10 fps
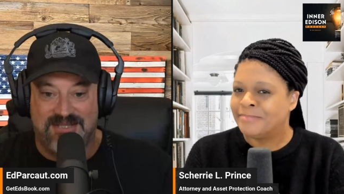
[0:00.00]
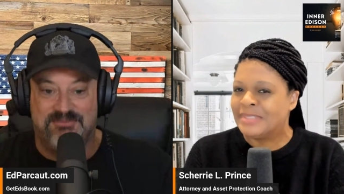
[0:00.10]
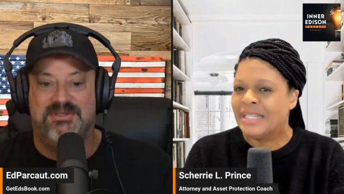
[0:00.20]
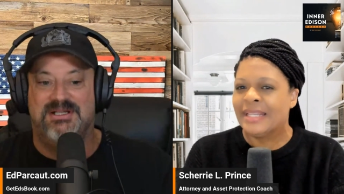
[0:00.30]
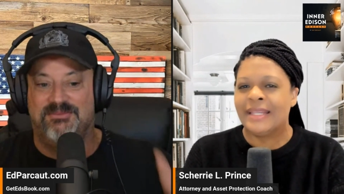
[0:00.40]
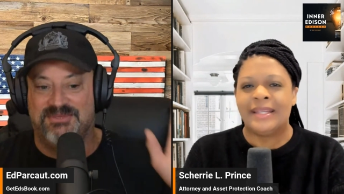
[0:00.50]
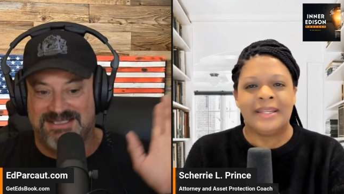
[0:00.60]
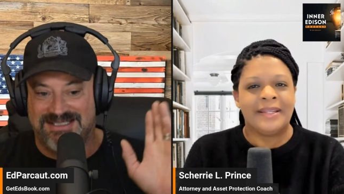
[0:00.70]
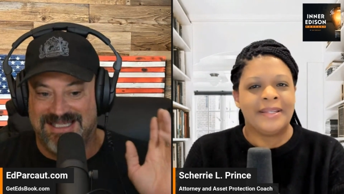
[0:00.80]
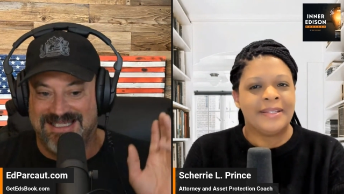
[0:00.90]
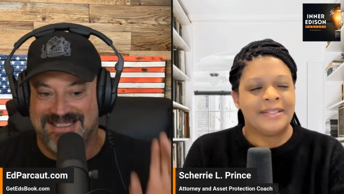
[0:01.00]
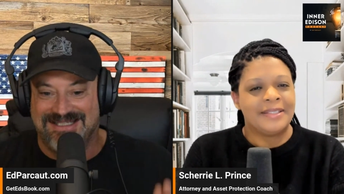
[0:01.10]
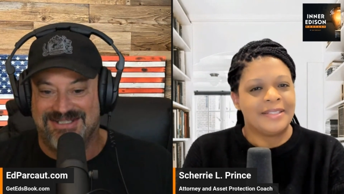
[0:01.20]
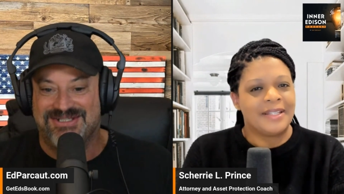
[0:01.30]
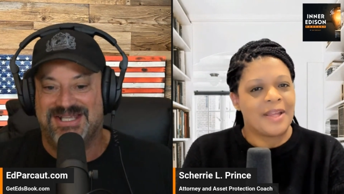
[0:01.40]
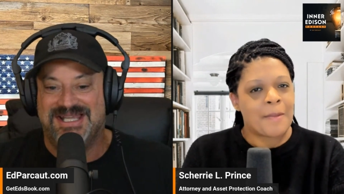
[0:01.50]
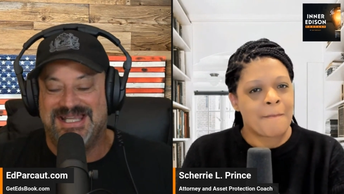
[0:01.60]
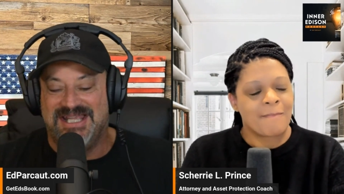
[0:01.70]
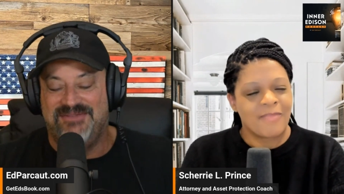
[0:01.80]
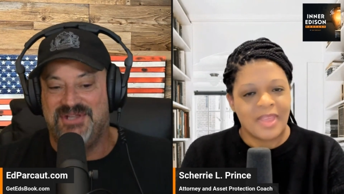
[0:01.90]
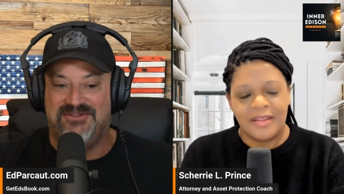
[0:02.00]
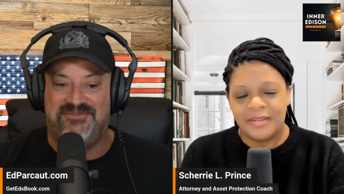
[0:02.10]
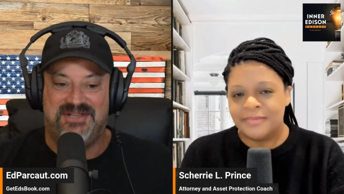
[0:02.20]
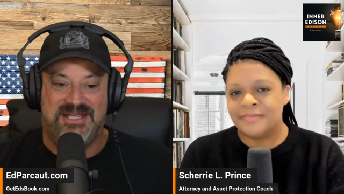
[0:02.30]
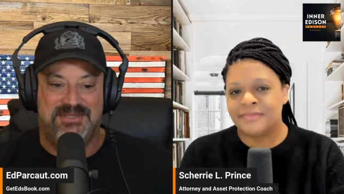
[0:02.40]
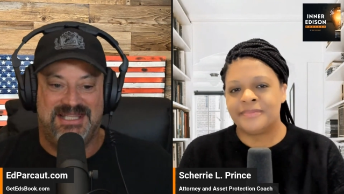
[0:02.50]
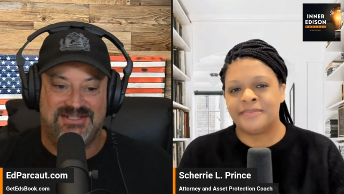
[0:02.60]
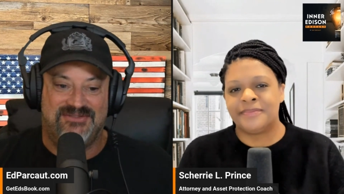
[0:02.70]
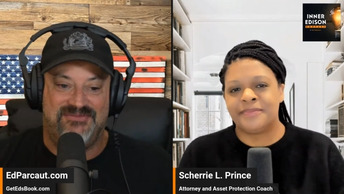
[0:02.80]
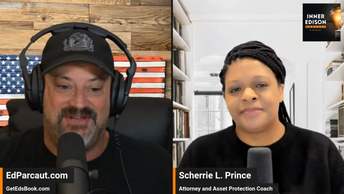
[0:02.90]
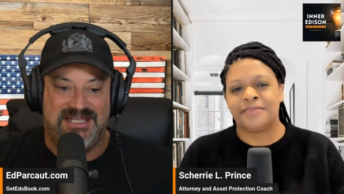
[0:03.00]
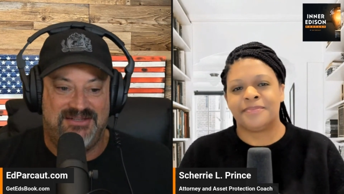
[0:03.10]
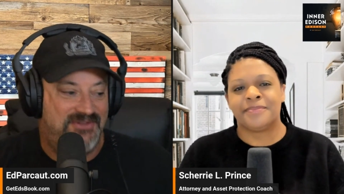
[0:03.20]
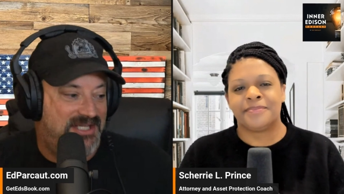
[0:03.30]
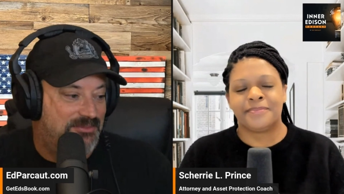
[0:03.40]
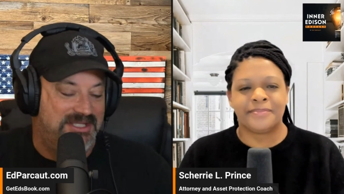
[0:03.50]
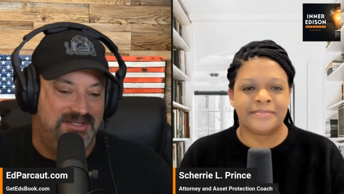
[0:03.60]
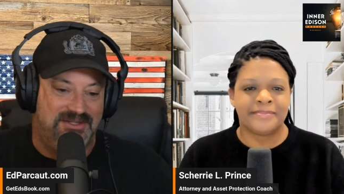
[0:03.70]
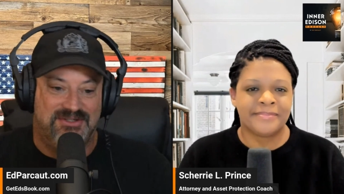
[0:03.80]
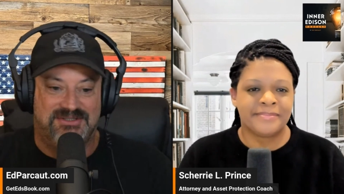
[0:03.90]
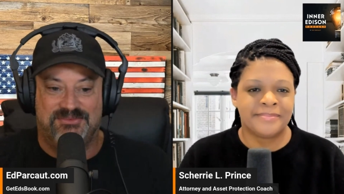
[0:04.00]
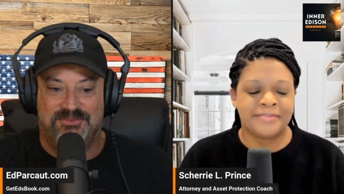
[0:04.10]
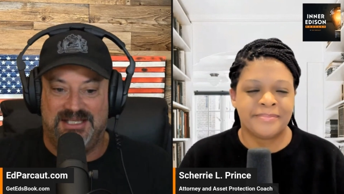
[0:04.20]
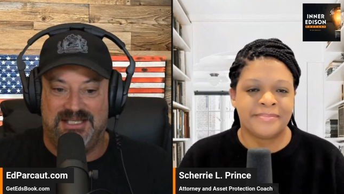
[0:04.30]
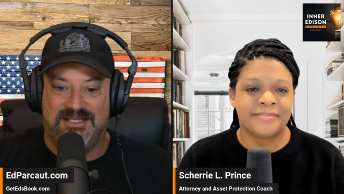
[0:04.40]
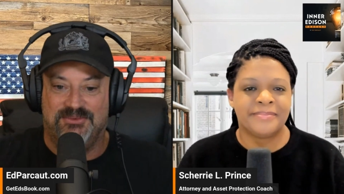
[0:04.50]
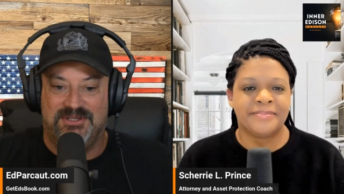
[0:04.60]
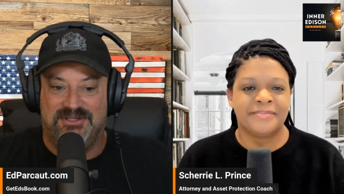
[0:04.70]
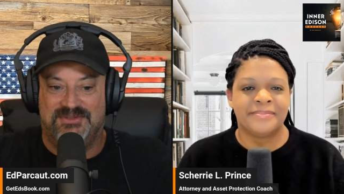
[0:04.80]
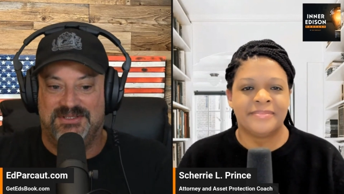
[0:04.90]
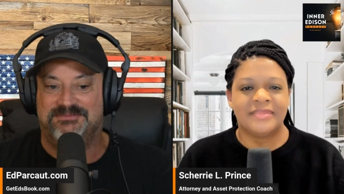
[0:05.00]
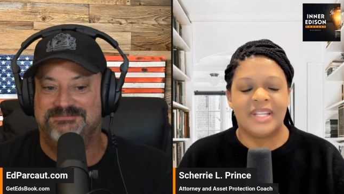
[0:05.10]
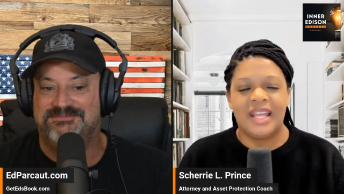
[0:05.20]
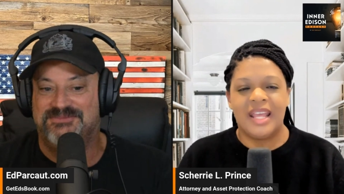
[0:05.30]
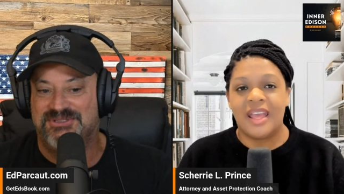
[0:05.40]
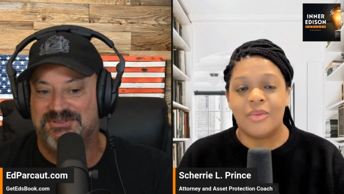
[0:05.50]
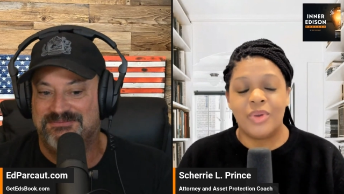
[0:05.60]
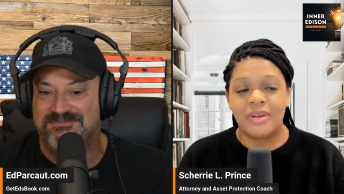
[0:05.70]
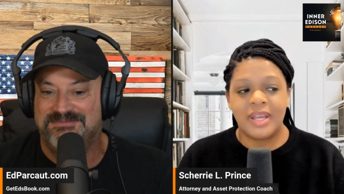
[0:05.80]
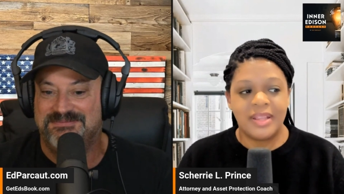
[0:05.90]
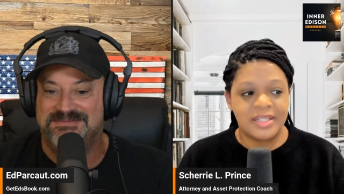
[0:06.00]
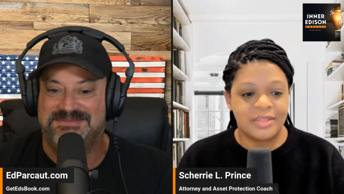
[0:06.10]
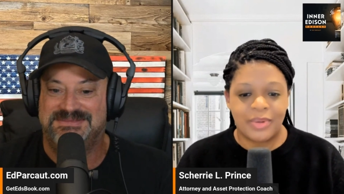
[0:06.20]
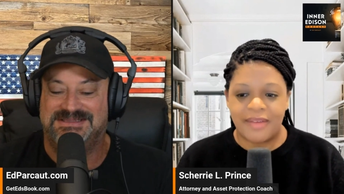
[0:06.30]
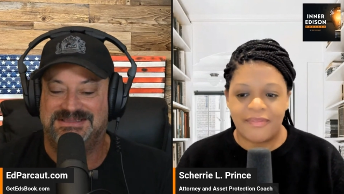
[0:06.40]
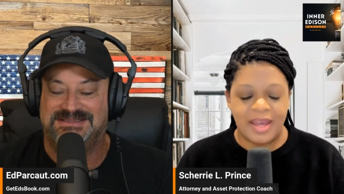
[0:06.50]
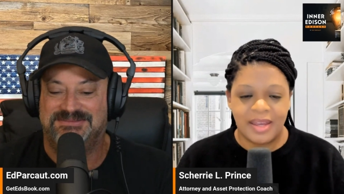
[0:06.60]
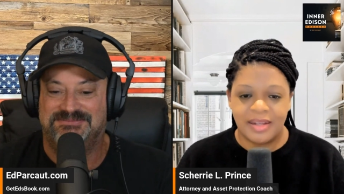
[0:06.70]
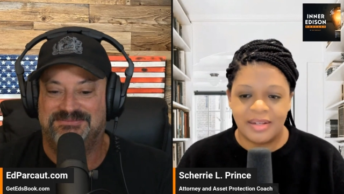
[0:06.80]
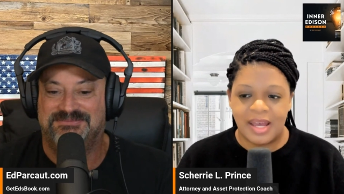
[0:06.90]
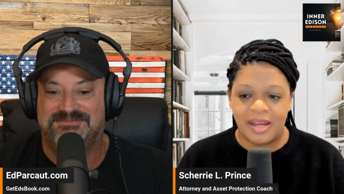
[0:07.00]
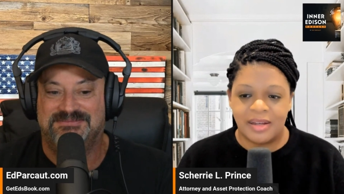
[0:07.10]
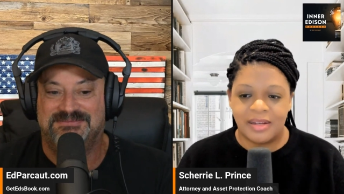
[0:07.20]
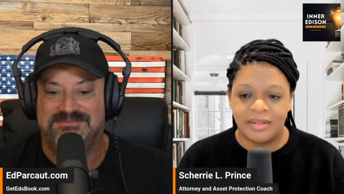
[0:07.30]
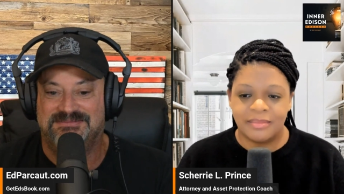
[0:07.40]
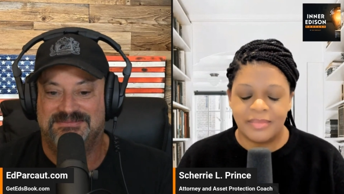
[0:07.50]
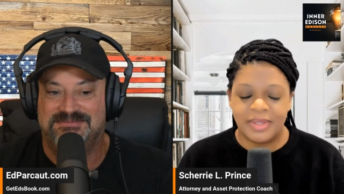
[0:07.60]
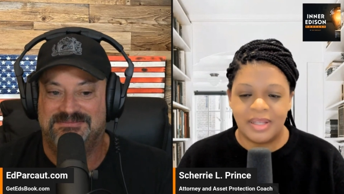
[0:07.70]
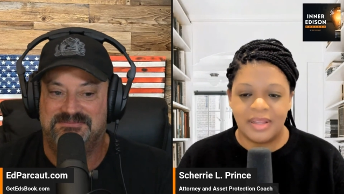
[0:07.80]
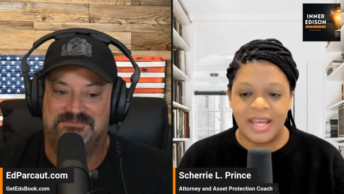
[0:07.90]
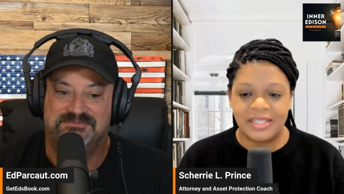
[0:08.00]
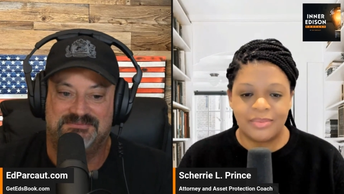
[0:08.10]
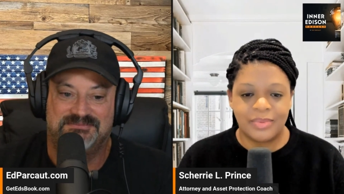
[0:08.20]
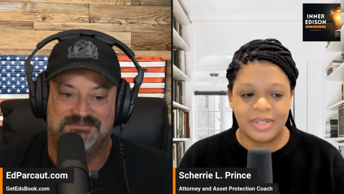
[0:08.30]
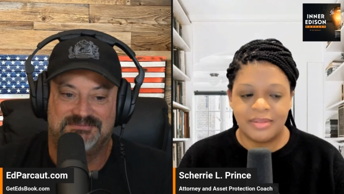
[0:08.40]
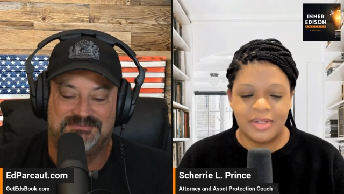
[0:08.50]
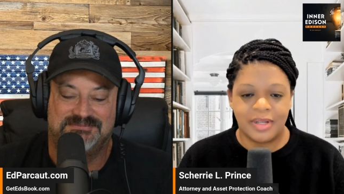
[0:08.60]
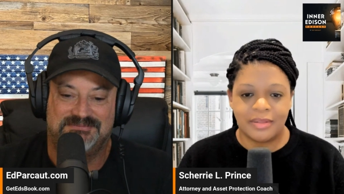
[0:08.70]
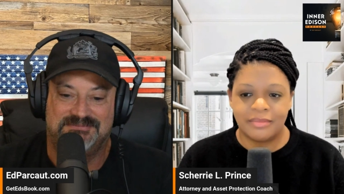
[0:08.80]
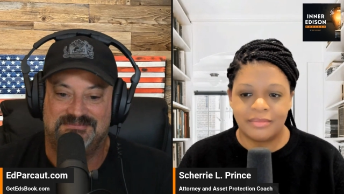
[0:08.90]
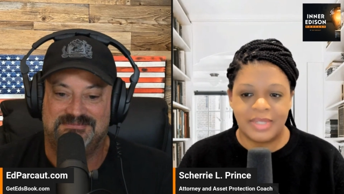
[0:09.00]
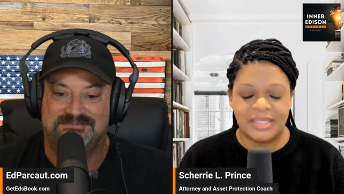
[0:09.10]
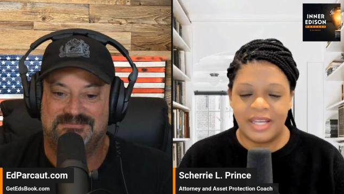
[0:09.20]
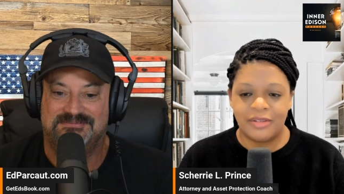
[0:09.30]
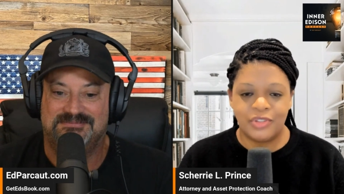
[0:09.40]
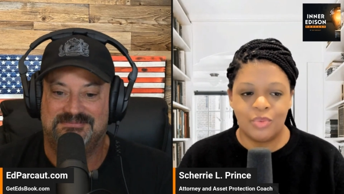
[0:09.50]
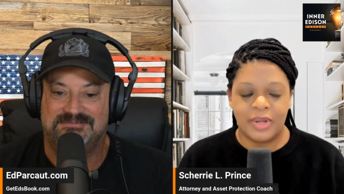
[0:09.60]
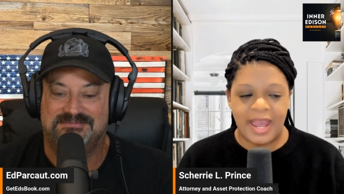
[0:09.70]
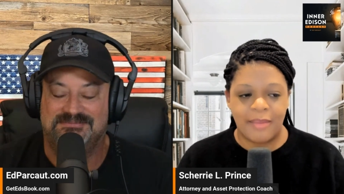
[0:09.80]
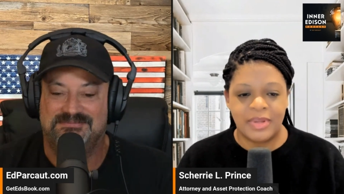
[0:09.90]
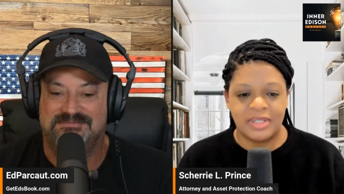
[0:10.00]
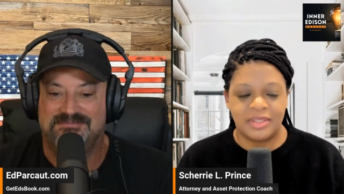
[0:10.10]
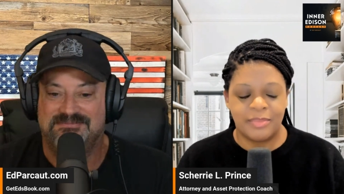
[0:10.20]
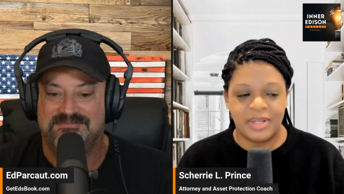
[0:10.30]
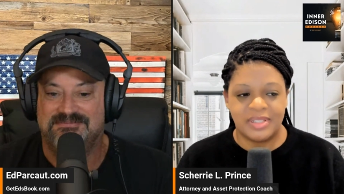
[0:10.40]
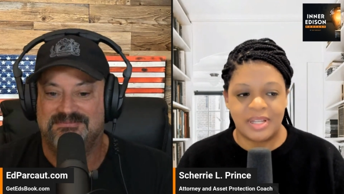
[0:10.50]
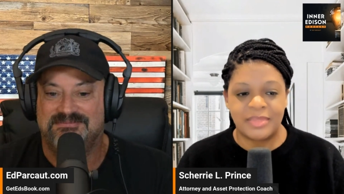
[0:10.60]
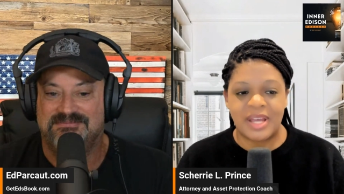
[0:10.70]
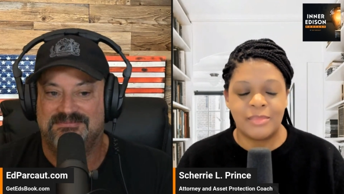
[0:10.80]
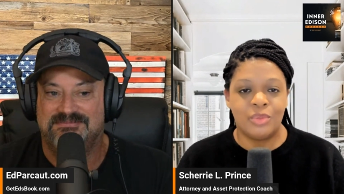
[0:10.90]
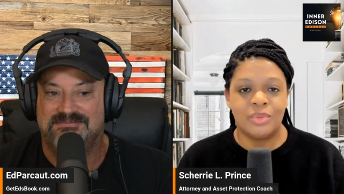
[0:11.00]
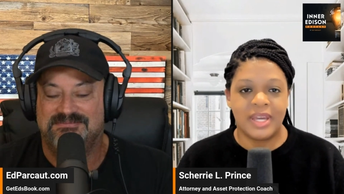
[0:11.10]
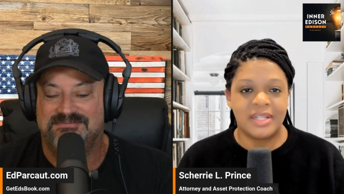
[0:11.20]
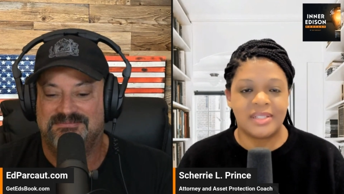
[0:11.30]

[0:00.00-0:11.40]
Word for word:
Speaker 1: but I'm just saying it's, if you got a family that's a fighting family, there's a way to get rid of it. So.
Speaker 2: Well, and this is what I find. Um, that's what, you know, it tells you what happens, but sometimes you will get